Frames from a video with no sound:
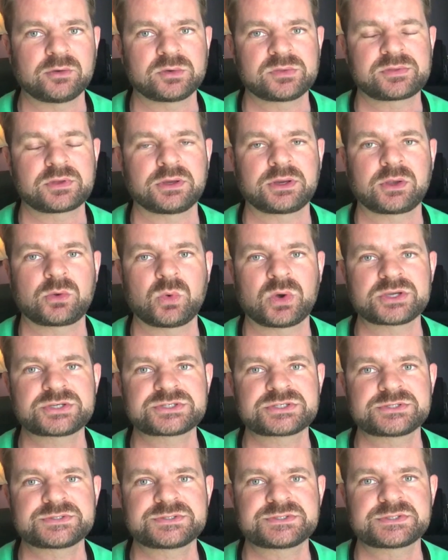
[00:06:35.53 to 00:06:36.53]
with any
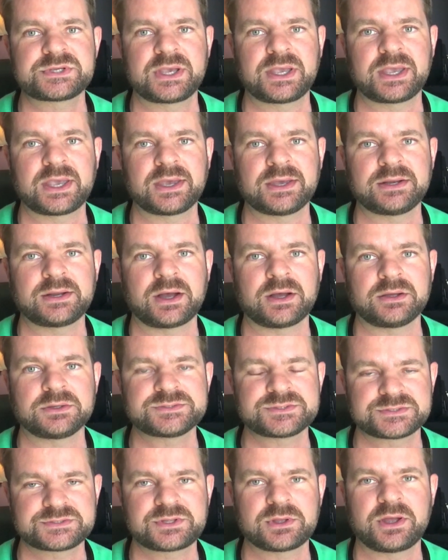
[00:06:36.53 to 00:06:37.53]
questions, and I'll
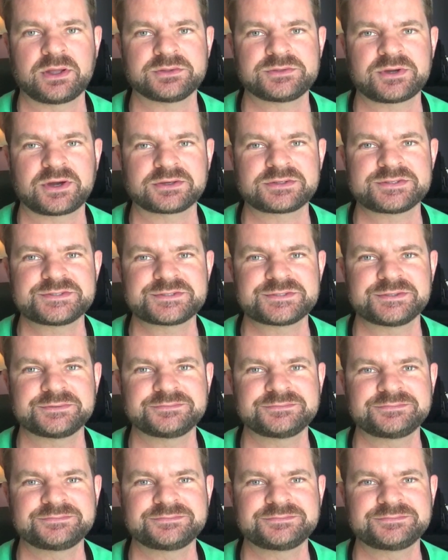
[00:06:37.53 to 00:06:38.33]
talk to you soon.